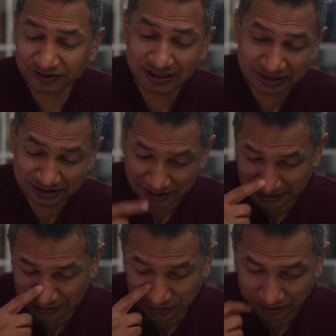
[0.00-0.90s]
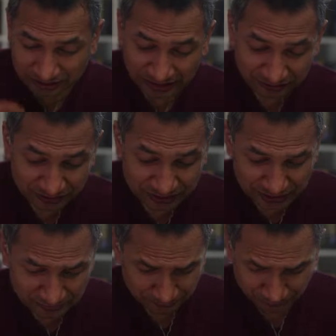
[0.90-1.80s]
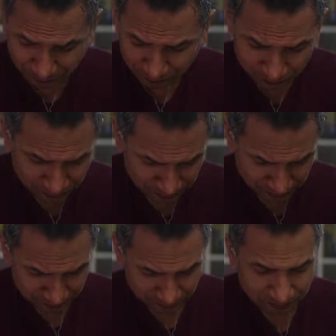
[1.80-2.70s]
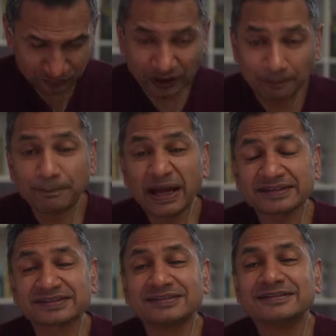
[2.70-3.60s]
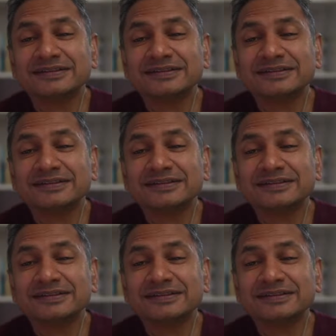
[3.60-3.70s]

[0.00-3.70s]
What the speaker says: I took David the best